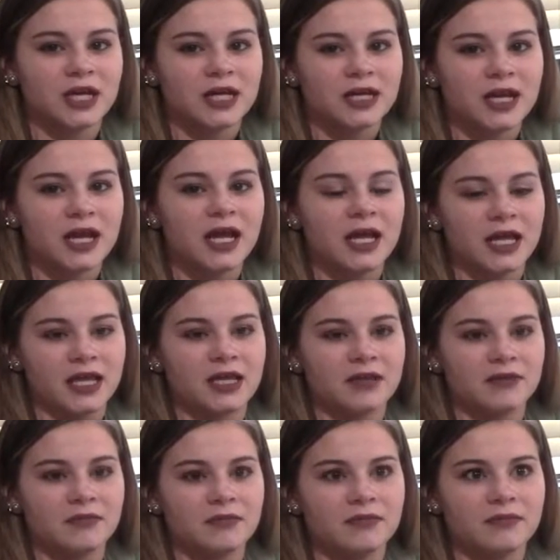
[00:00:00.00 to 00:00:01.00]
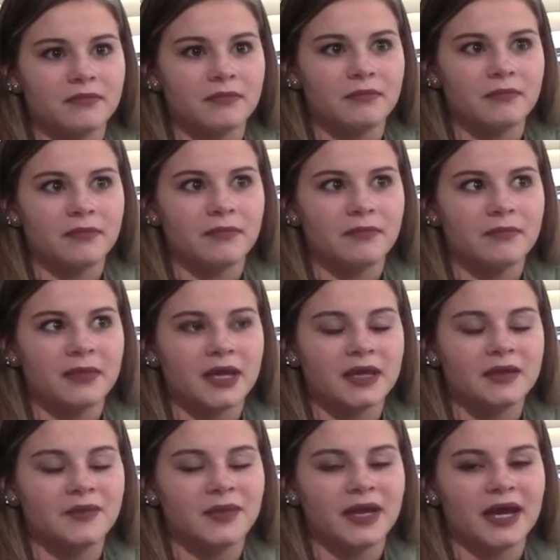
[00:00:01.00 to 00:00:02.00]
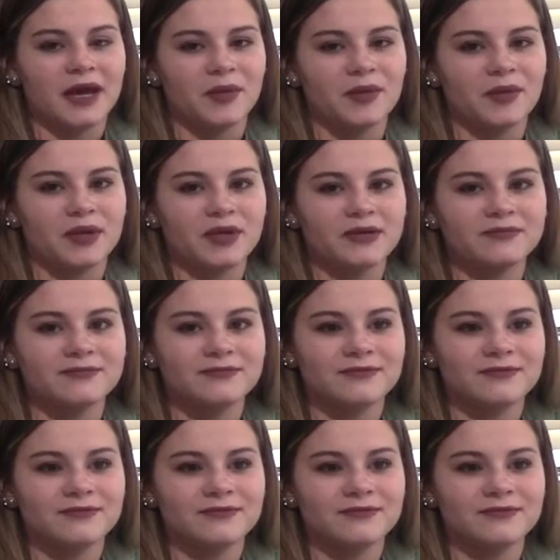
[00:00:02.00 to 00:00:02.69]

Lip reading: it made me happy.